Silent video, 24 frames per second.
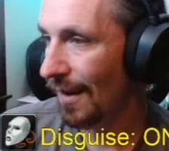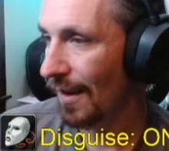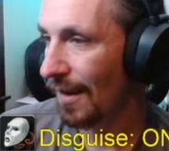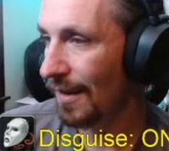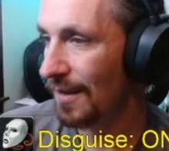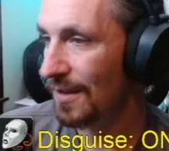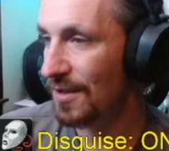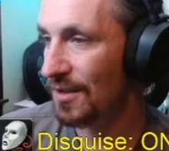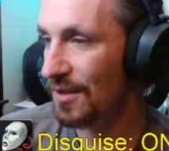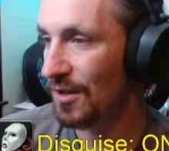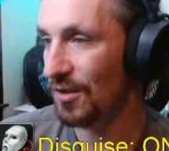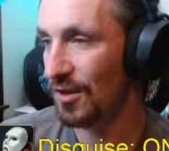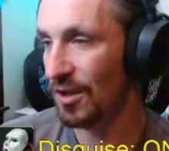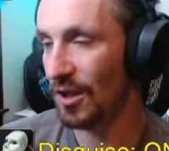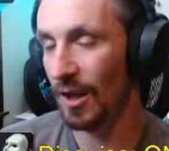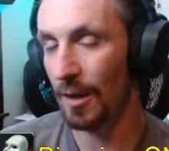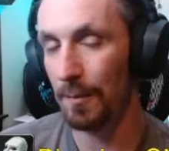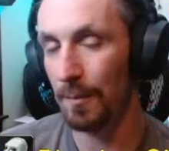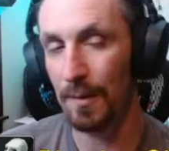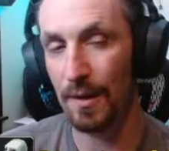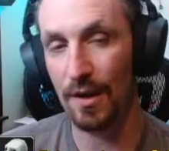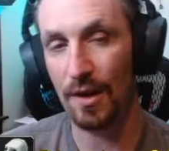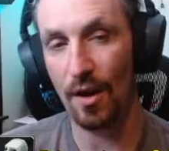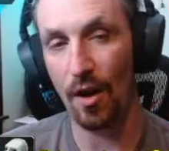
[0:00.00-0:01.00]
It's just going to
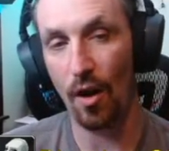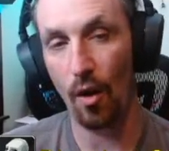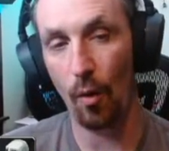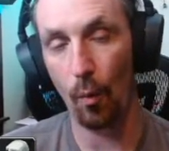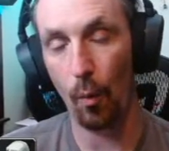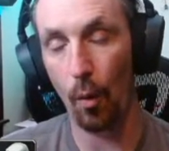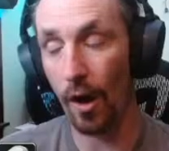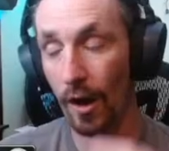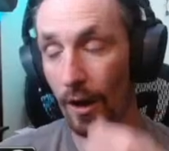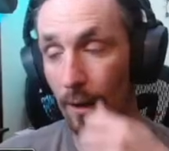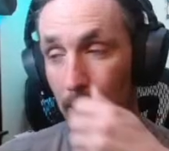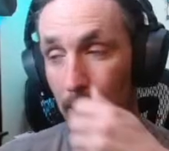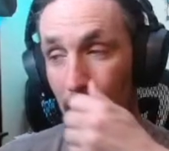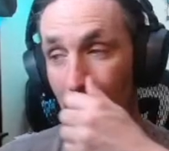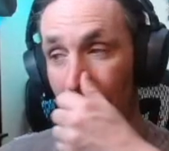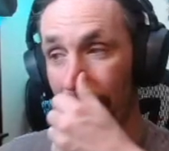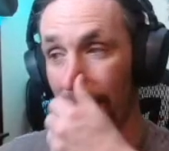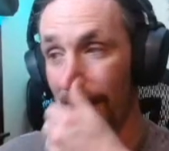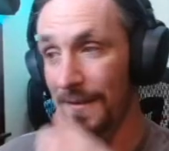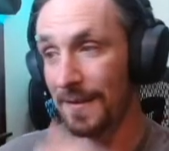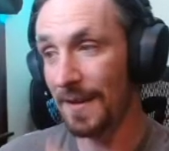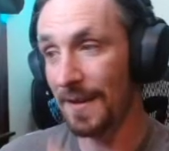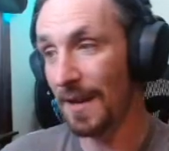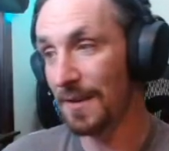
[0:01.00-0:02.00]
be a walkabout in
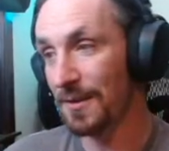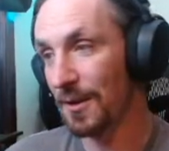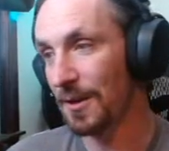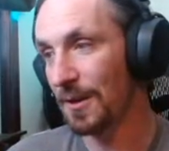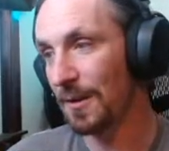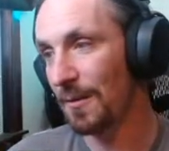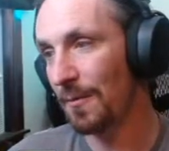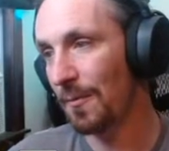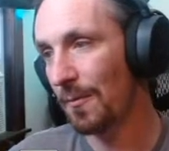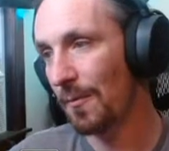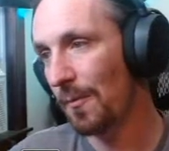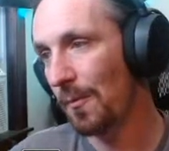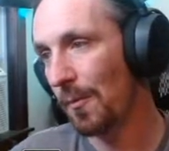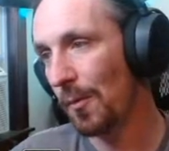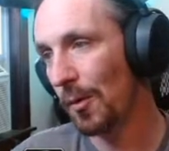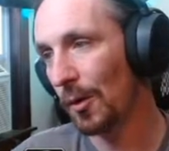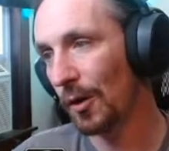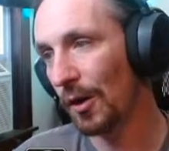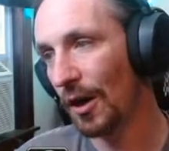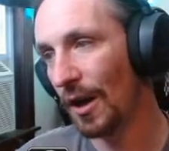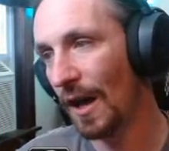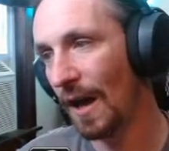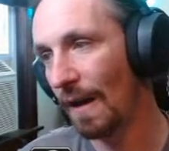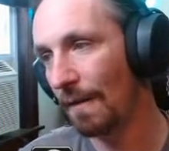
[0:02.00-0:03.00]
the desert. We're
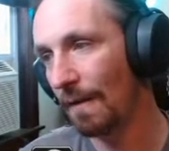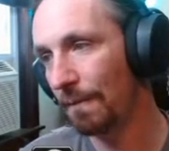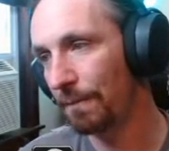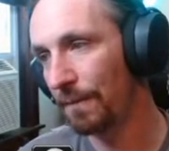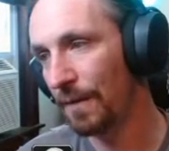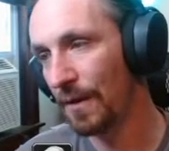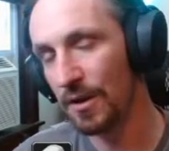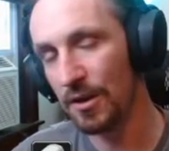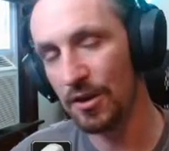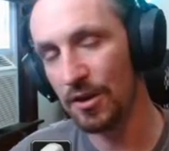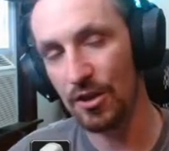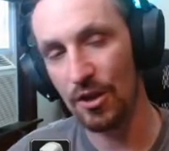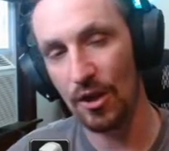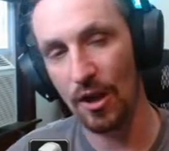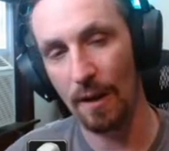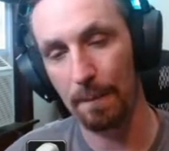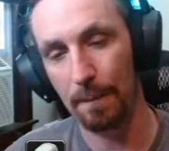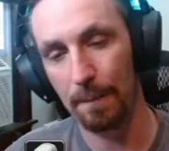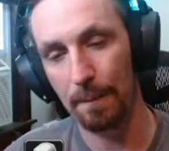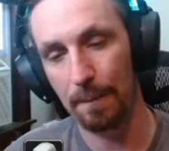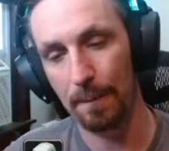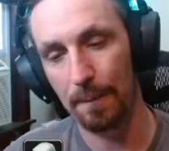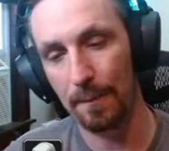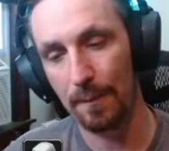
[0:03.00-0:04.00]
going to finish up
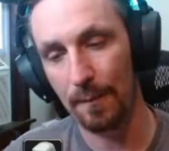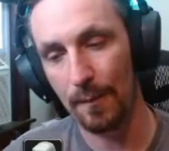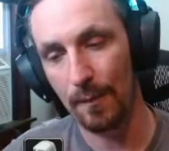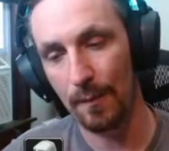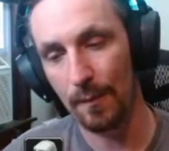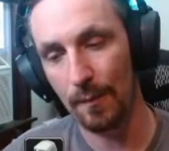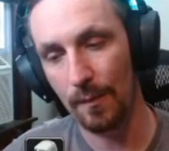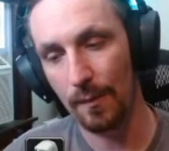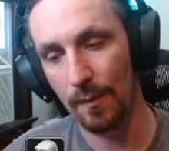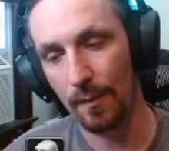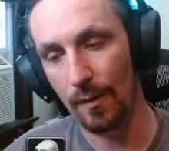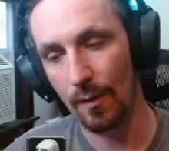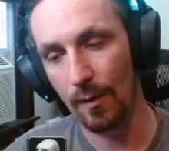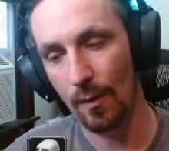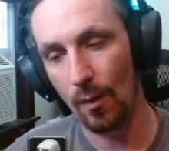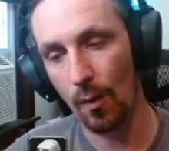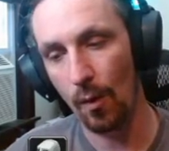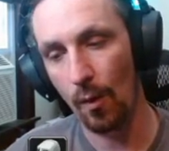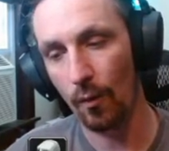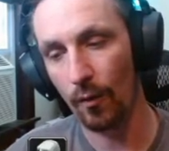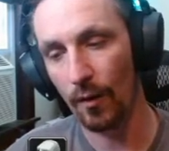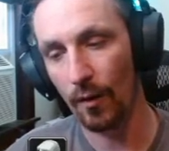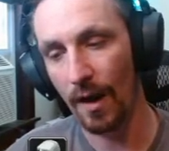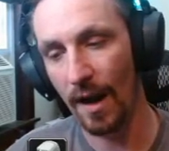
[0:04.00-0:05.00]

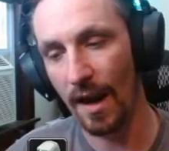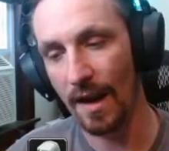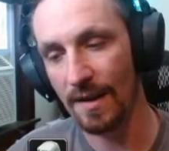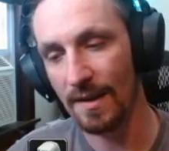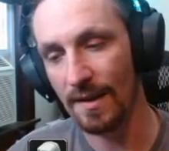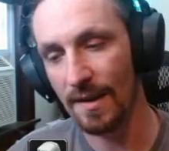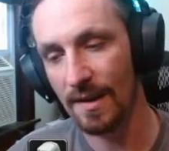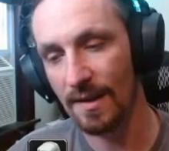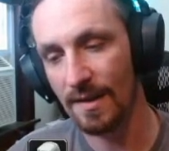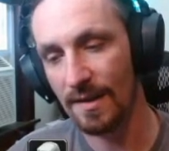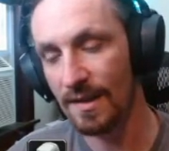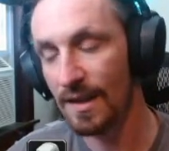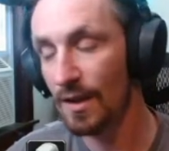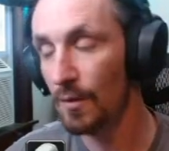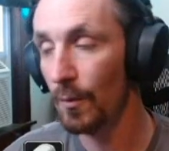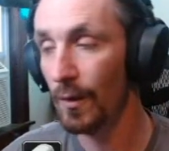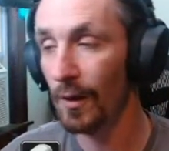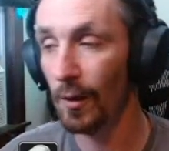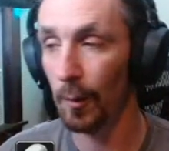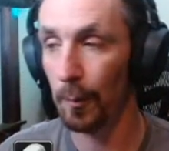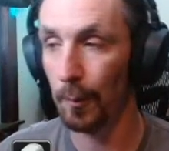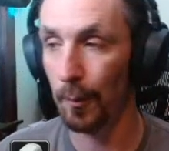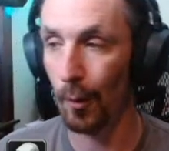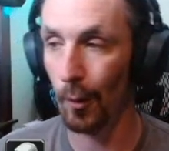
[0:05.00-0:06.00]
over at
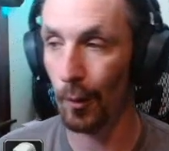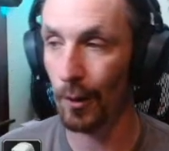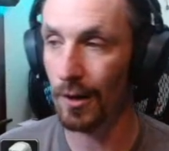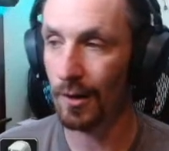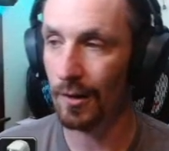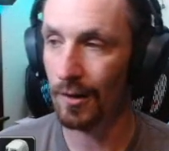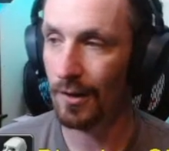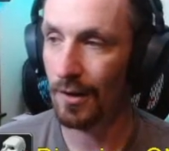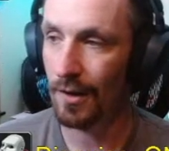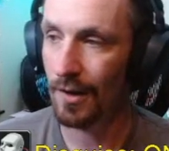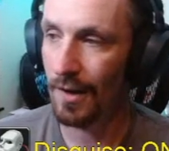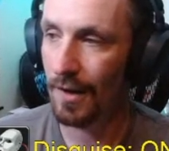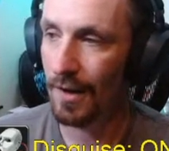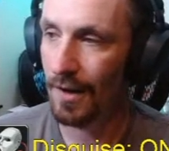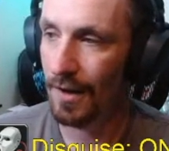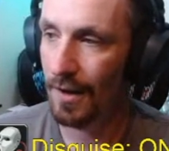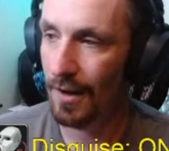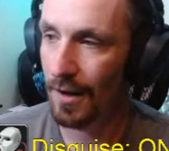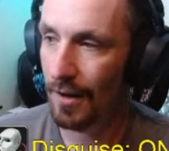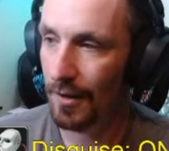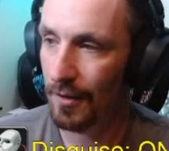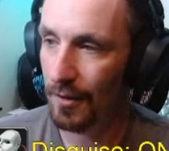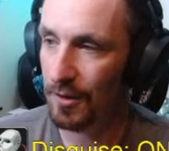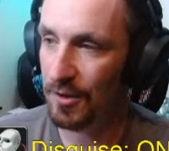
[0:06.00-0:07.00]
Steamweedle Port.
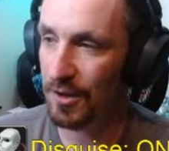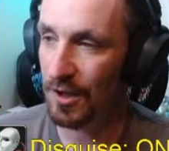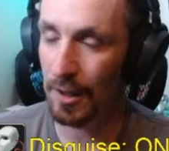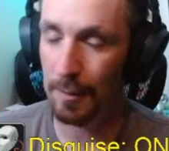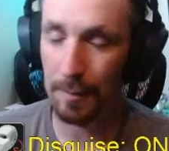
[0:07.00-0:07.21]
There's going to